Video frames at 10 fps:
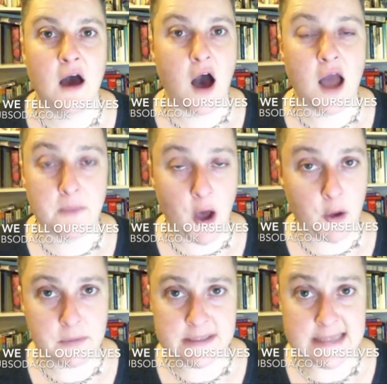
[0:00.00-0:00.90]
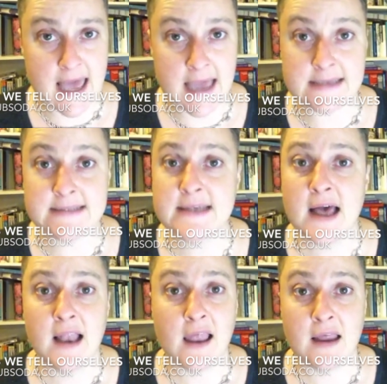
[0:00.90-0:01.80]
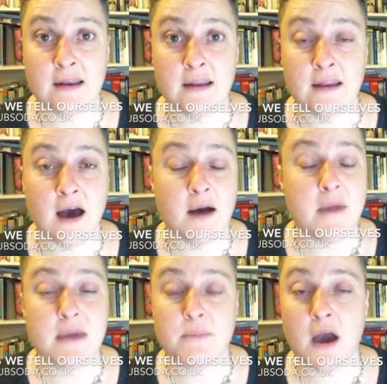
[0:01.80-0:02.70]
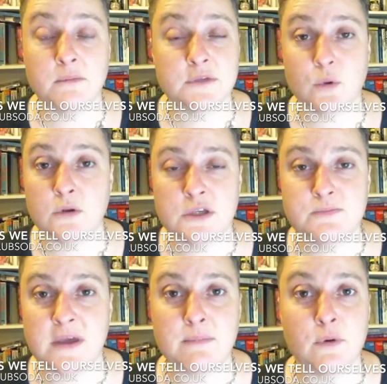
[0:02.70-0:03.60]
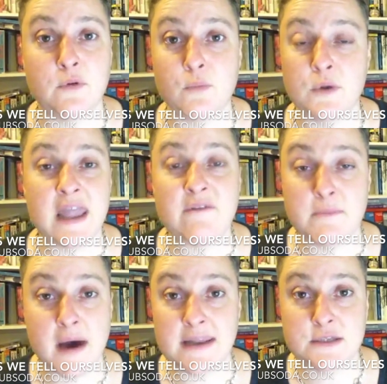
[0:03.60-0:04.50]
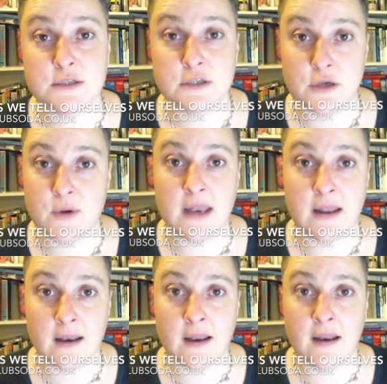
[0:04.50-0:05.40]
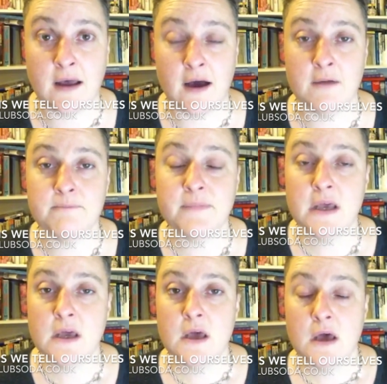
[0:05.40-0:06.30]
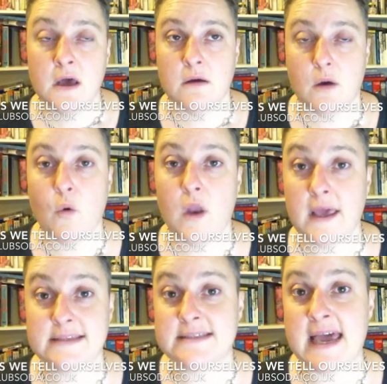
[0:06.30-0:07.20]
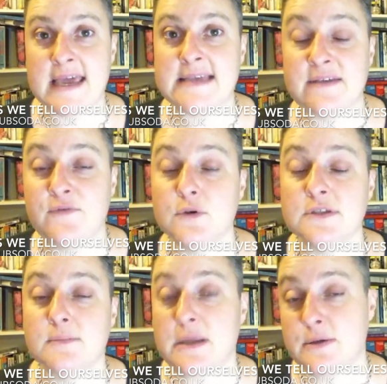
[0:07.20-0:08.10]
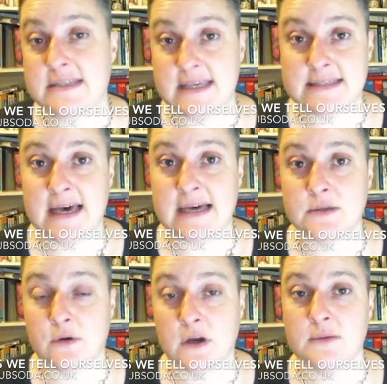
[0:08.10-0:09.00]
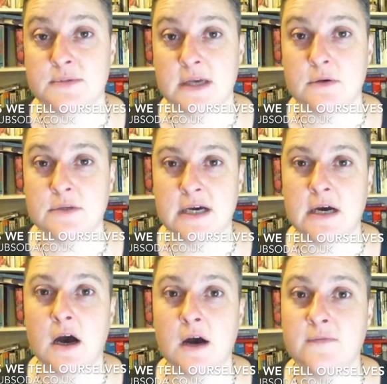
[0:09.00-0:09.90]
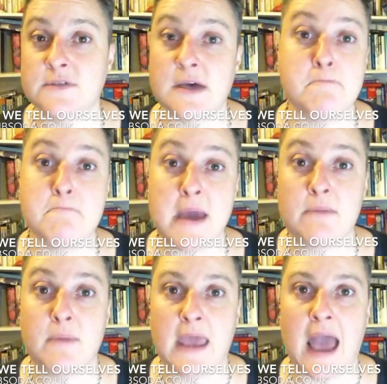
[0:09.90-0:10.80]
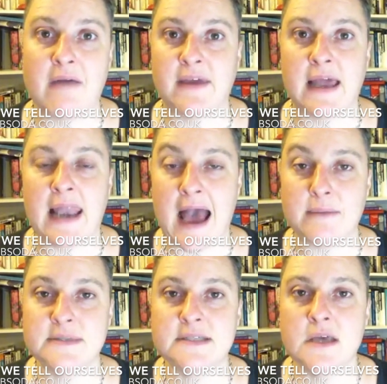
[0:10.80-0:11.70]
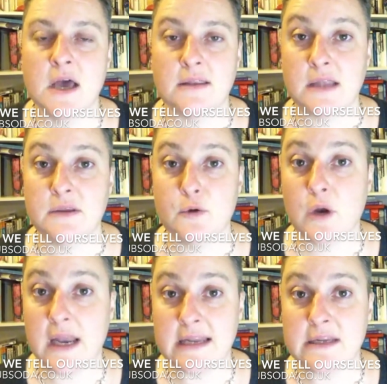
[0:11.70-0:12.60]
I'm a hopeless case. La la la. Maybe I'm just one of those people that would never manage to do it. La la la. All I can say is if you're somebody who says that on Club Soda after maybe having a lapse, then you're clearly